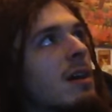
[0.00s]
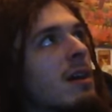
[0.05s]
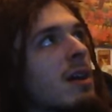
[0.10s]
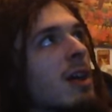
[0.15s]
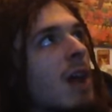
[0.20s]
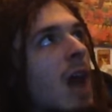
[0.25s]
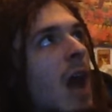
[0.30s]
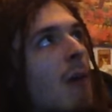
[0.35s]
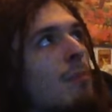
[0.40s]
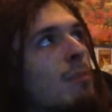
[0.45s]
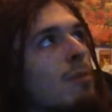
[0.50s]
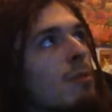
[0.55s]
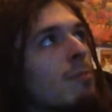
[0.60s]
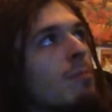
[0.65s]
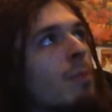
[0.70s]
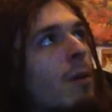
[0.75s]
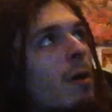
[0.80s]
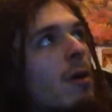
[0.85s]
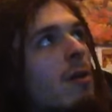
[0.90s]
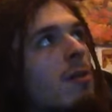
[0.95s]
copper
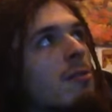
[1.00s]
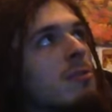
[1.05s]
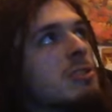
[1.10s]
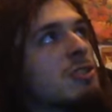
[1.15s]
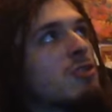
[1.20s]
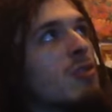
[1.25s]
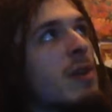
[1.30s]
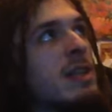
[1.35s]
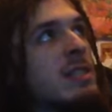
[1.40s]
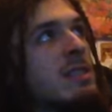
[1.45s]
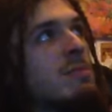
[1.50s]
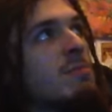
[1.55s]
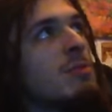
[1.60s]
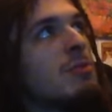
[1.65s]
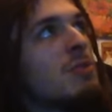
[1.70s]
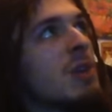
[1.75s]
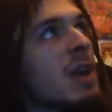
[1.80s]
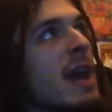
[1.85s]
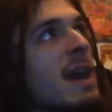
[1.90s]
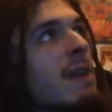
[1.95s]
ball
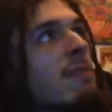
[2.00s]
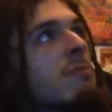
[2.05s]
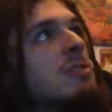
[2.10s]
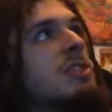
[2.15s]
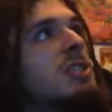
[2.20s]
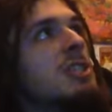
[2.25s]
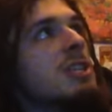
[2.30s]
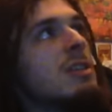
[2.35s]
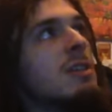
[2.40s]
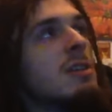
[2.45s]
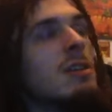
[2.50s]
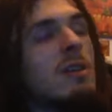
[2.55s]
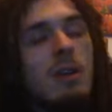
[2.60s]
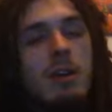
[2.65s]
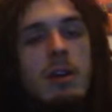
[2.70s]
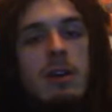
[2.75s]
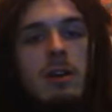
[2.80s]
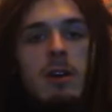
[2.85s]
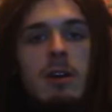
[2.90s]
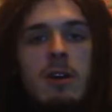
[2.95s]
transmuting energy
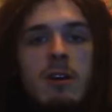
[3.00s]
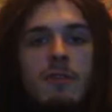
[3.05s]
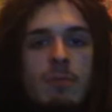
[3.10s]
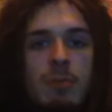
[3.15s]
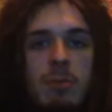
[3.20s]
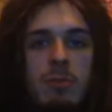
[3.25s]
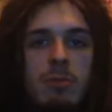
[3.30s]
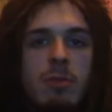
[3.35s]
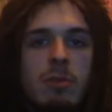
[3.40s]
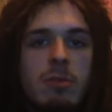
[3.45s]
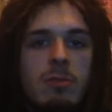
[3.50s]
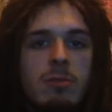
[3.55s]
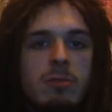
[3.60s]
of Pluto.